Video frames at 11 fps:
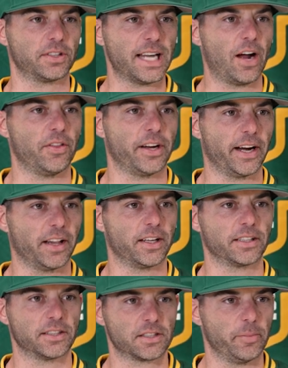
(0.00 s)
doubt in their head, like
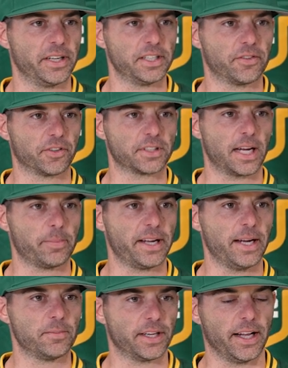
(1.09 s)
this is going to be a different type
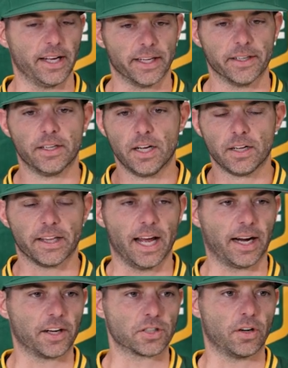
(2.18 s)
game today, and that
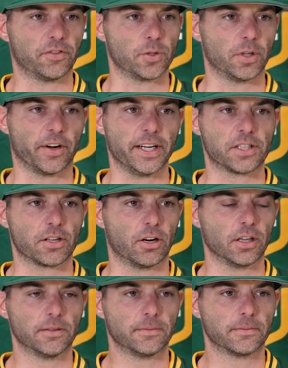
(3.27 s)
got us off to a great
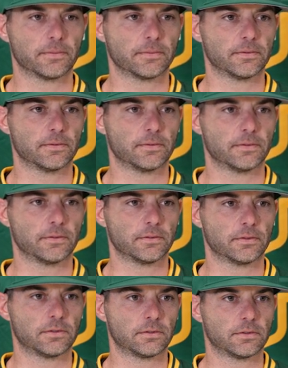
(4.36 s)
start.
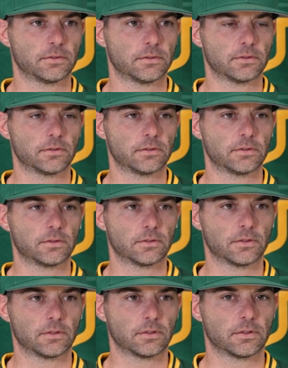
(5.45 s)
Weston came out of the
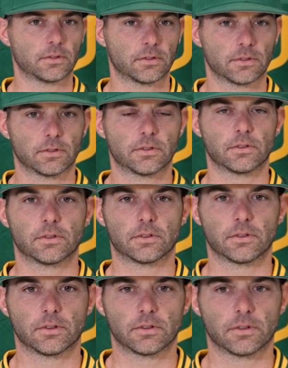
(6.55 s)
bullpen and did a great job.
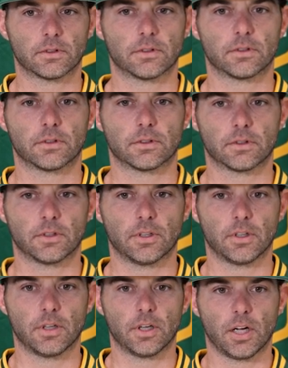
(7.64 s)
Just talk about his efforts on
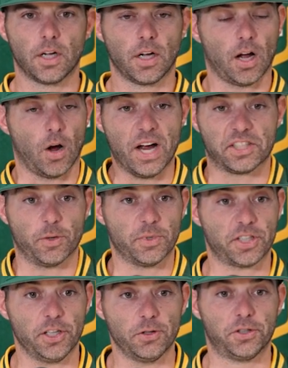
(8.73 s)
that. Weston
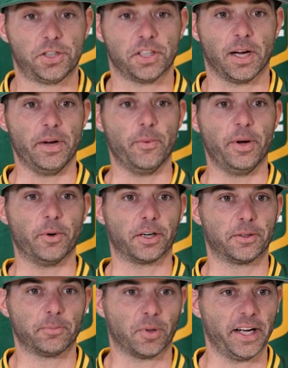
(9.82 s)
was huge. I mean, we were
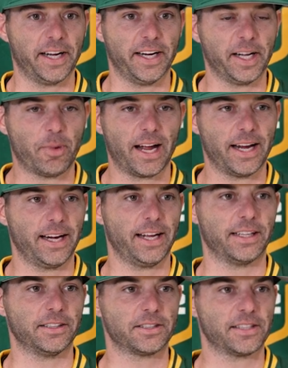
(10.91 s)
playing inning by inning
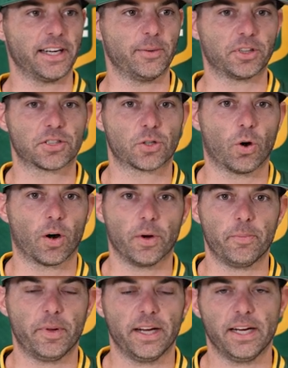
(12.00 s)
and seeing what the score
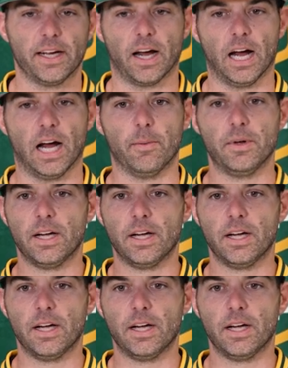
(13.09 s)
would be. Uh,